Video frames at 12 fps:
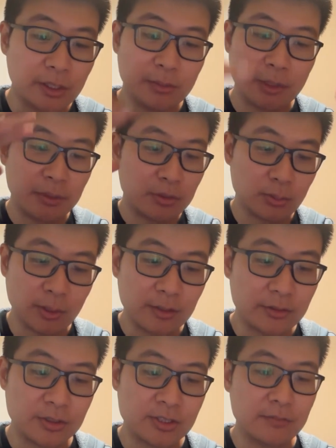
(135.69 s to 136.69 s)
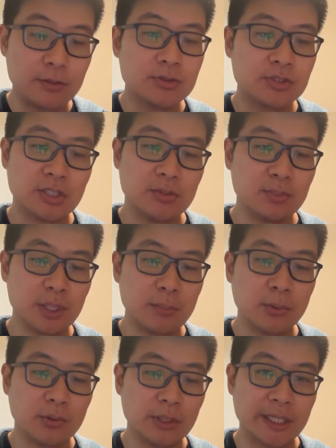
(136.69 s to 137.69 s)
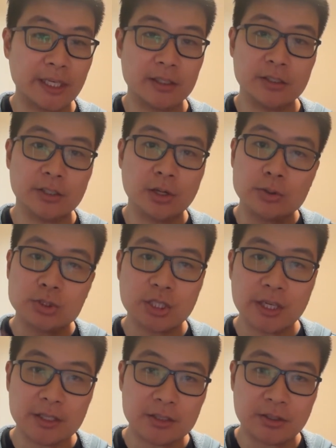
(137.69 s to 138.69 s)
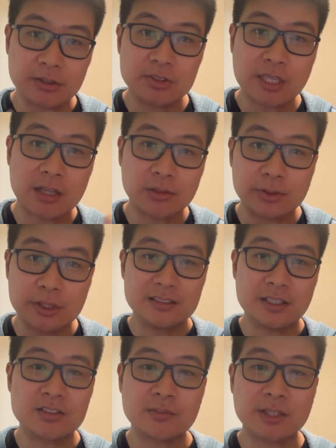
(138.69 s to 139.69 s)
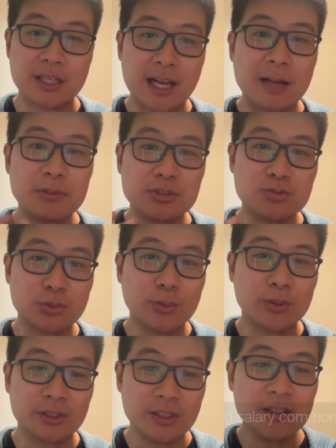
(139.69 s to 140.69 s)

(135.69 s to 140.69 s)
maybe through others, have you seen people like kind of negotiate their salaries? Is that something that happens frequently?